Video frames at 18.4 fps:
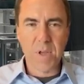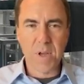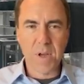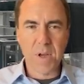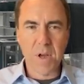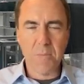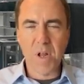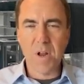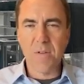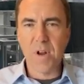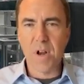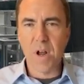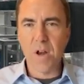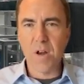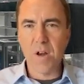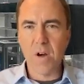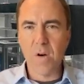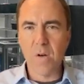bit of an
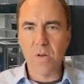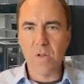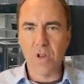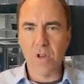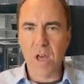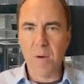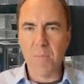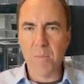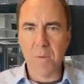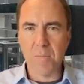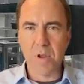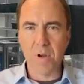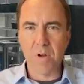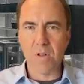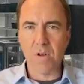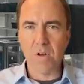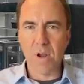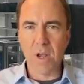unknown gem up here,
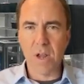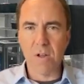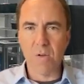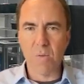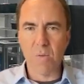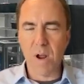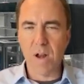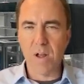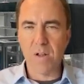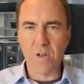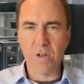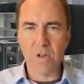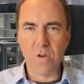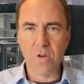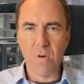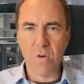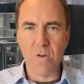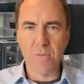located right on the
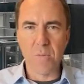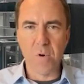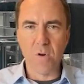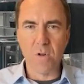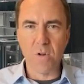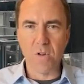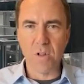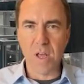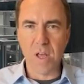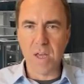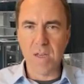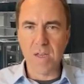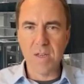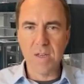shore of Portage Lake.